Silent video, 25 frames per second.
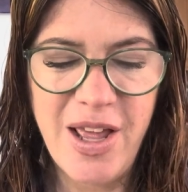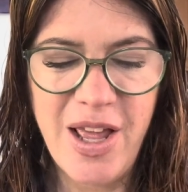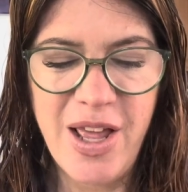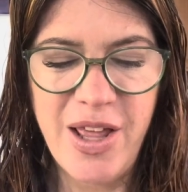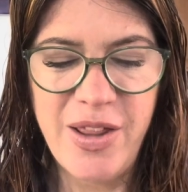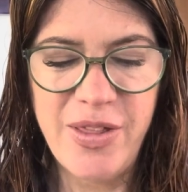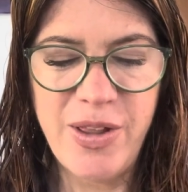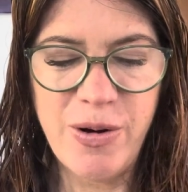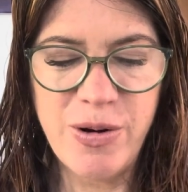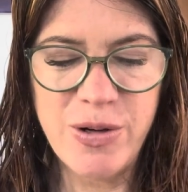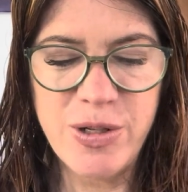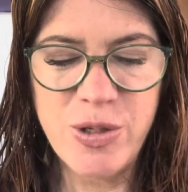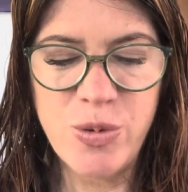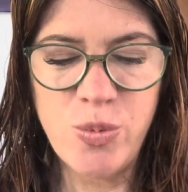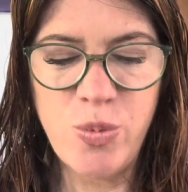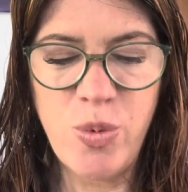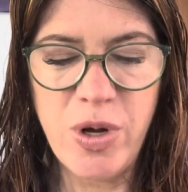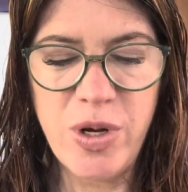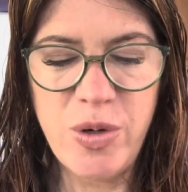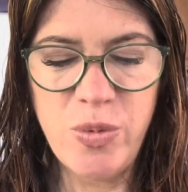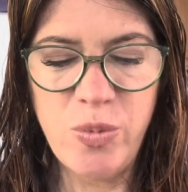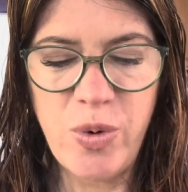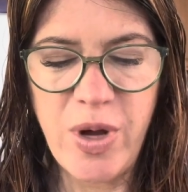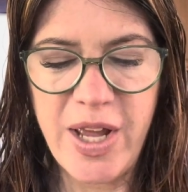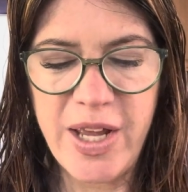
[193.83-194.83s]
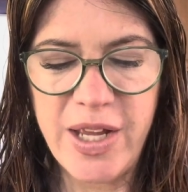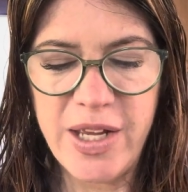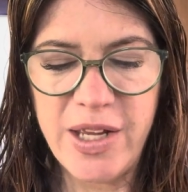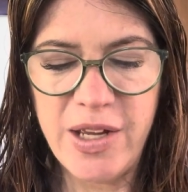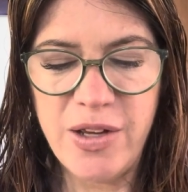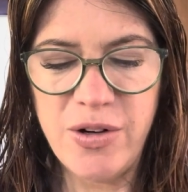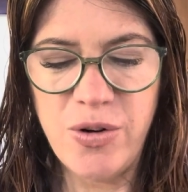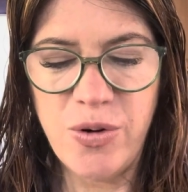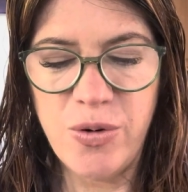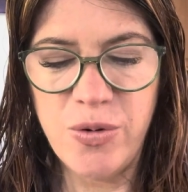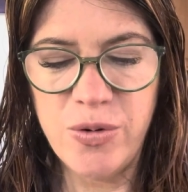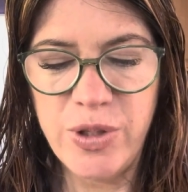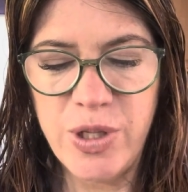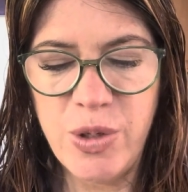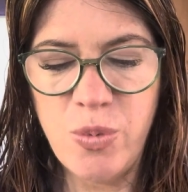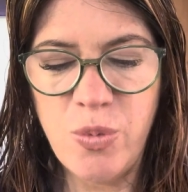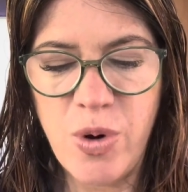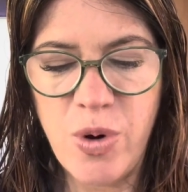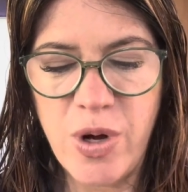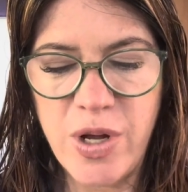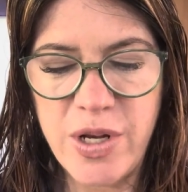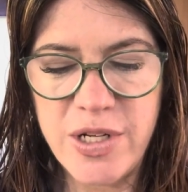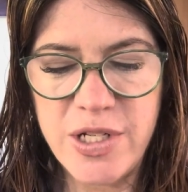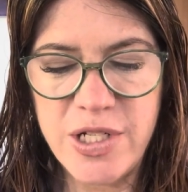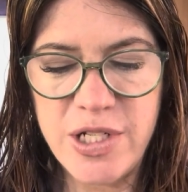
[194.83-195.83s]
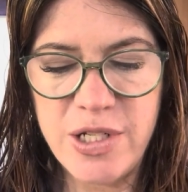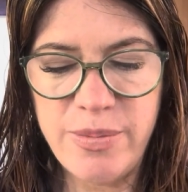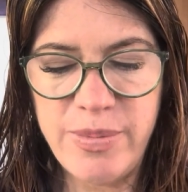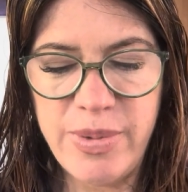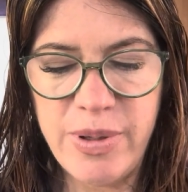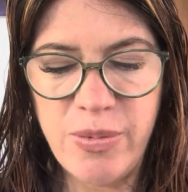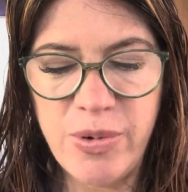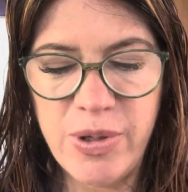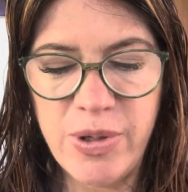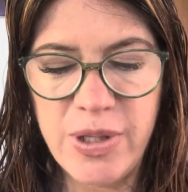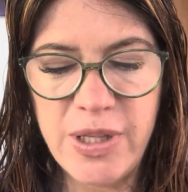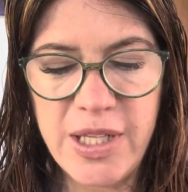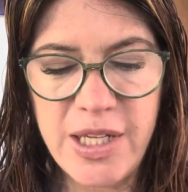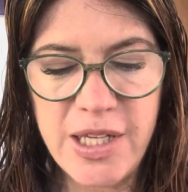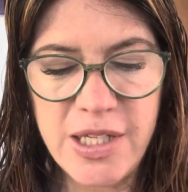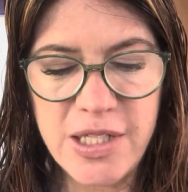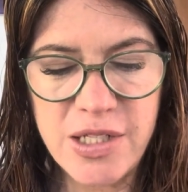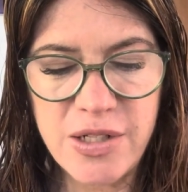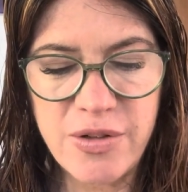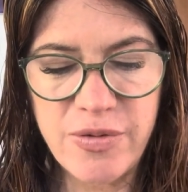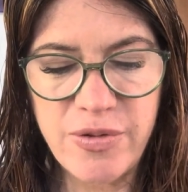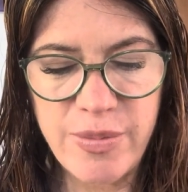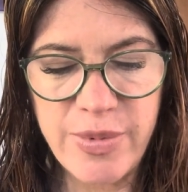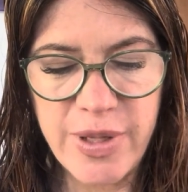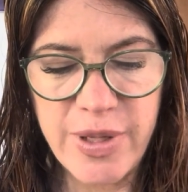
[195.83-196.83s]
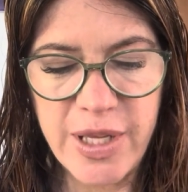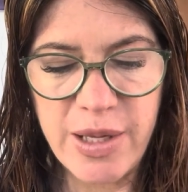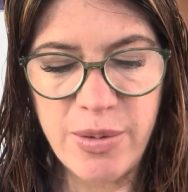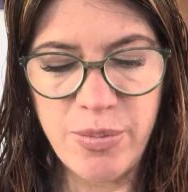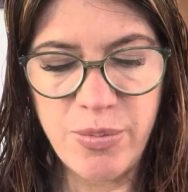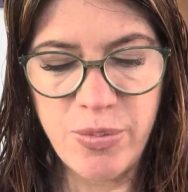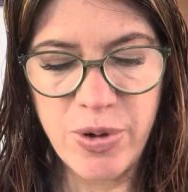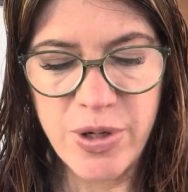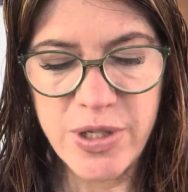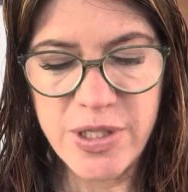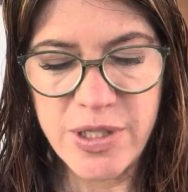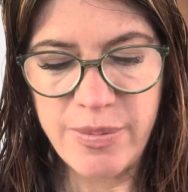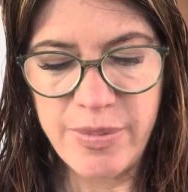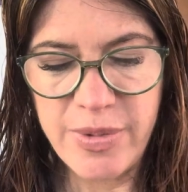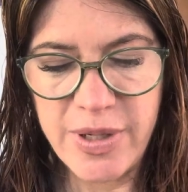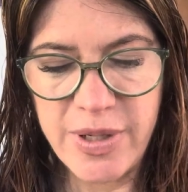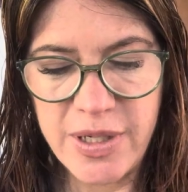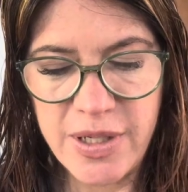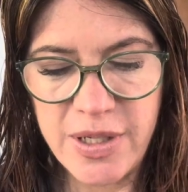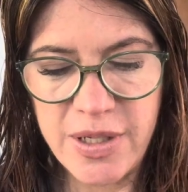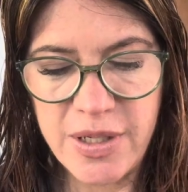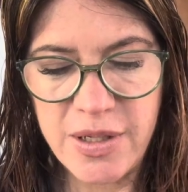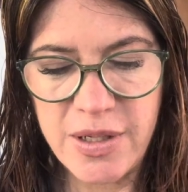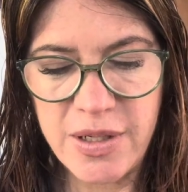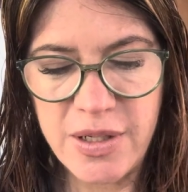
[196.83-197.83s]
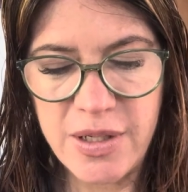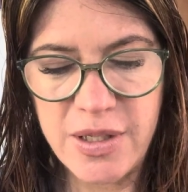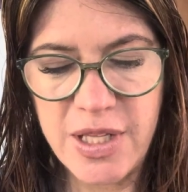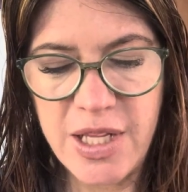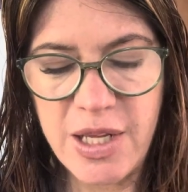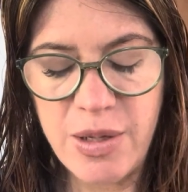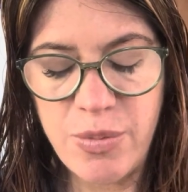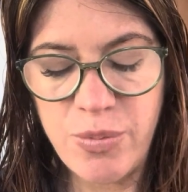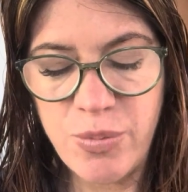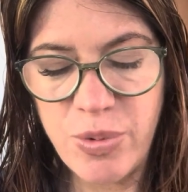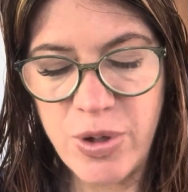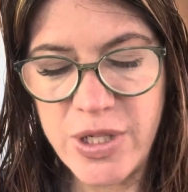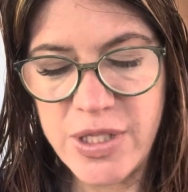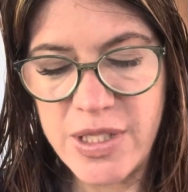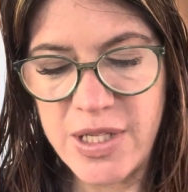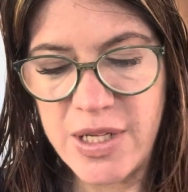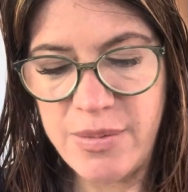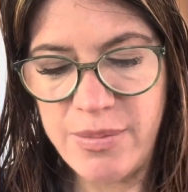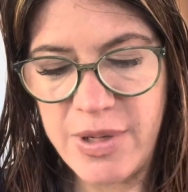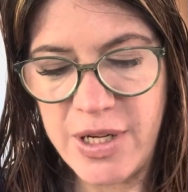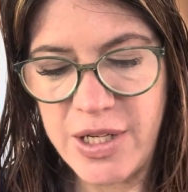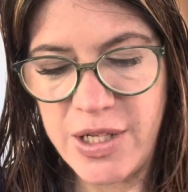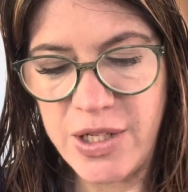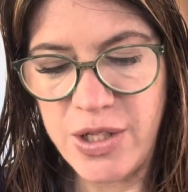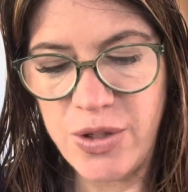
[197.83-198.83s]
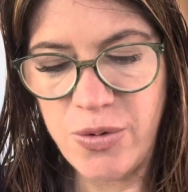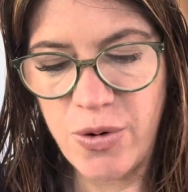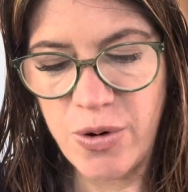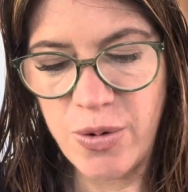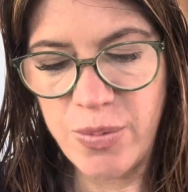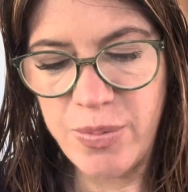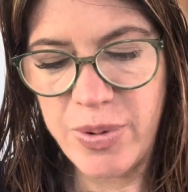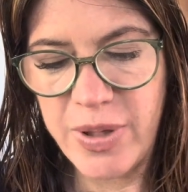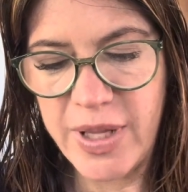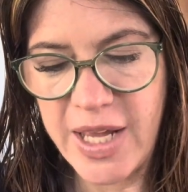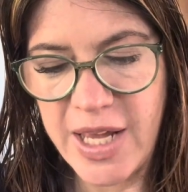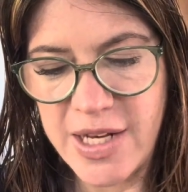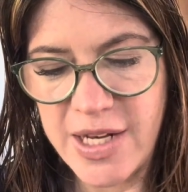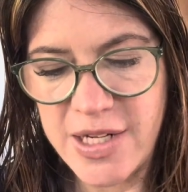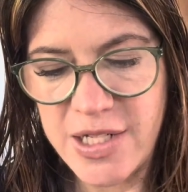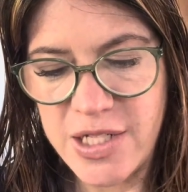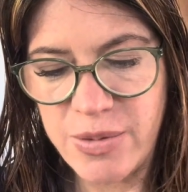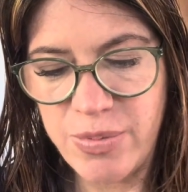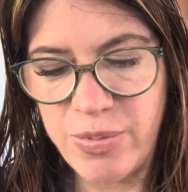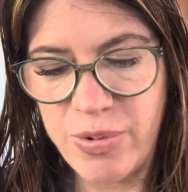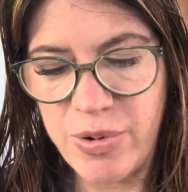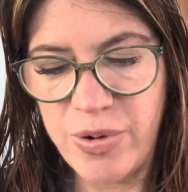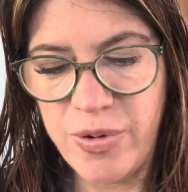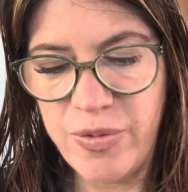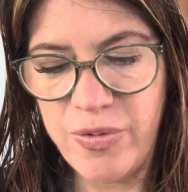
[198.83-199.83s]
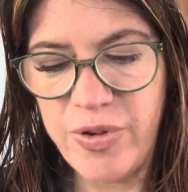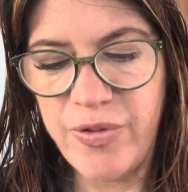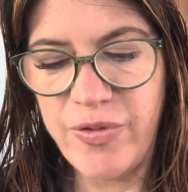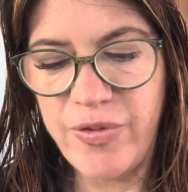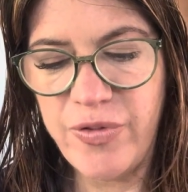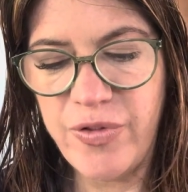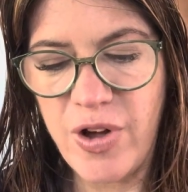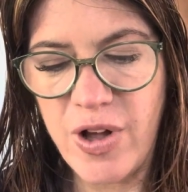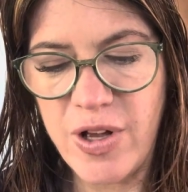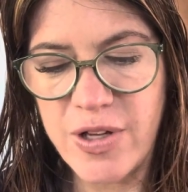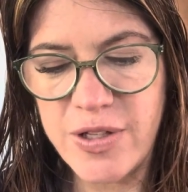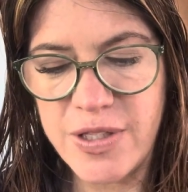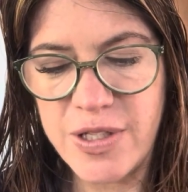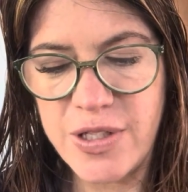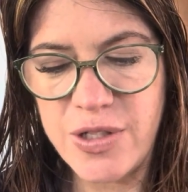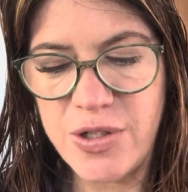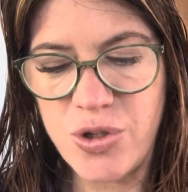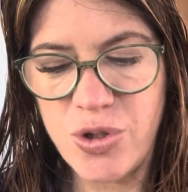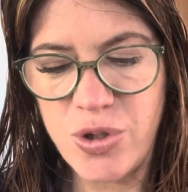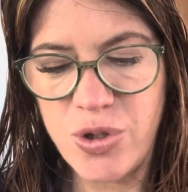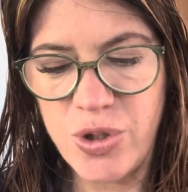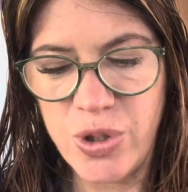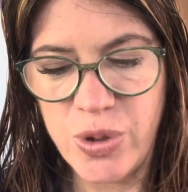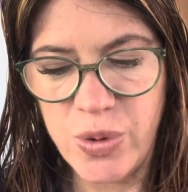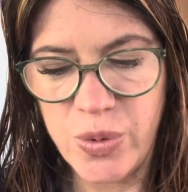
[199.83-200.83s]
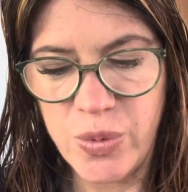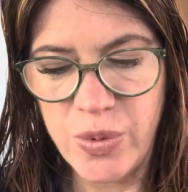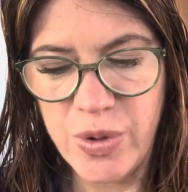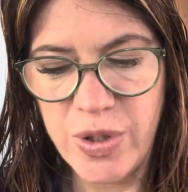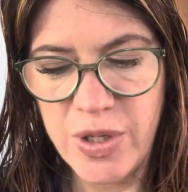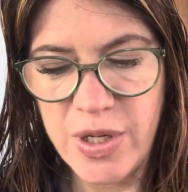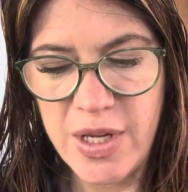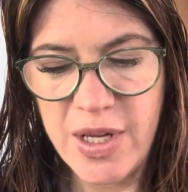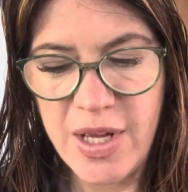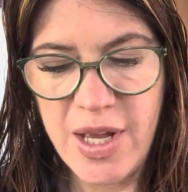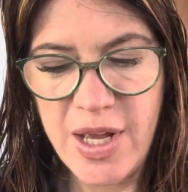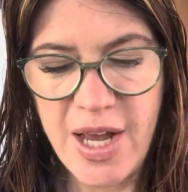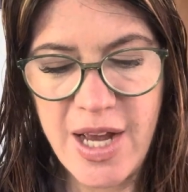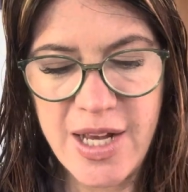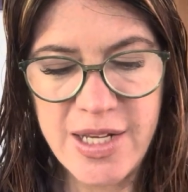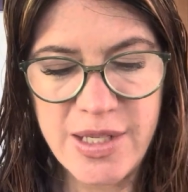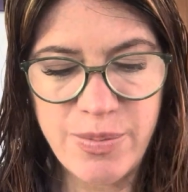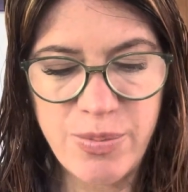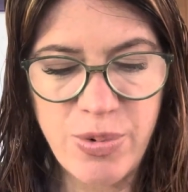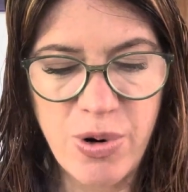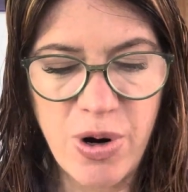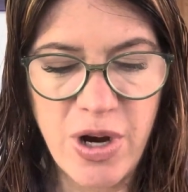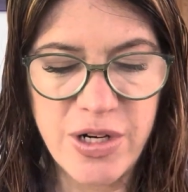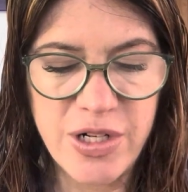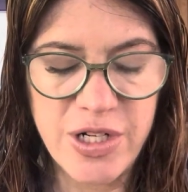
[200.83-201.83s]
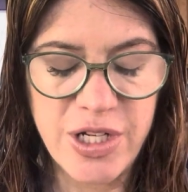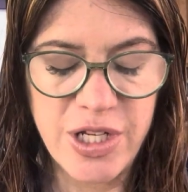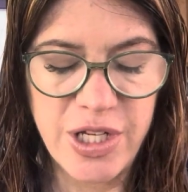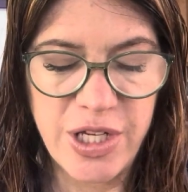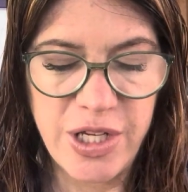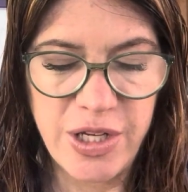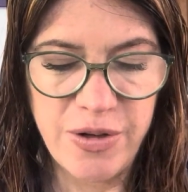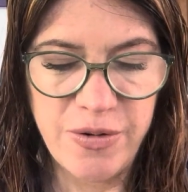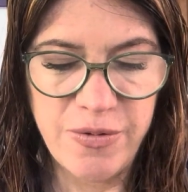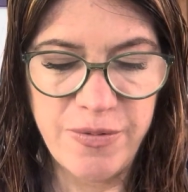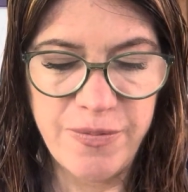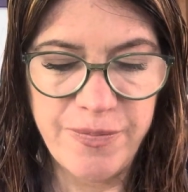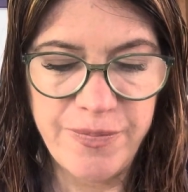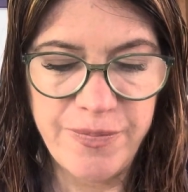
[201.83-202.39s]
There is one way and only one to be released from the imprisonment your plan to prove the false is true has brought to you.